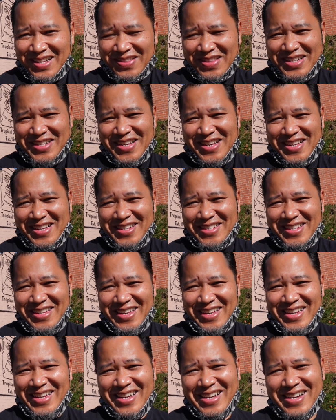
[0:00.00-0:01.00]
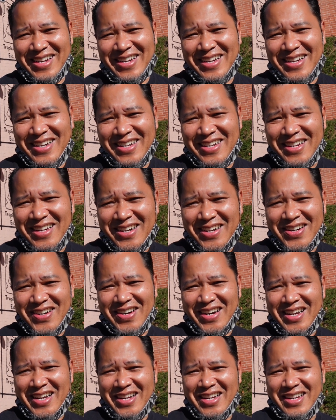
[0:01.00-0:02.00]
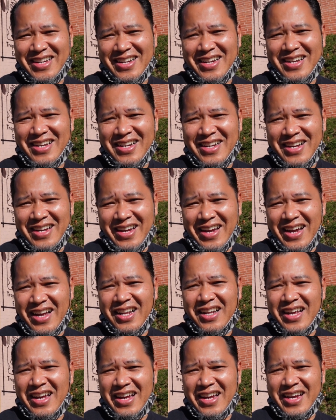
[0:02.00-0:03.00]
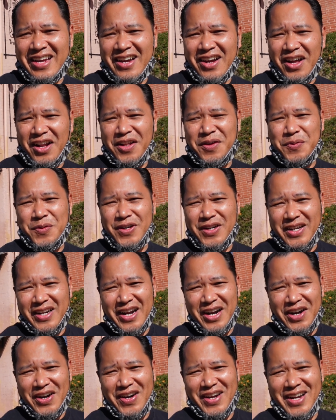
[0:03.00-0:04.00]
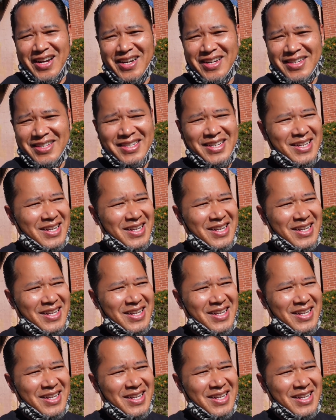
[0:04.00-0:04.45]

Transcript: the Tiki-Ti, here in LA, Hollywood area.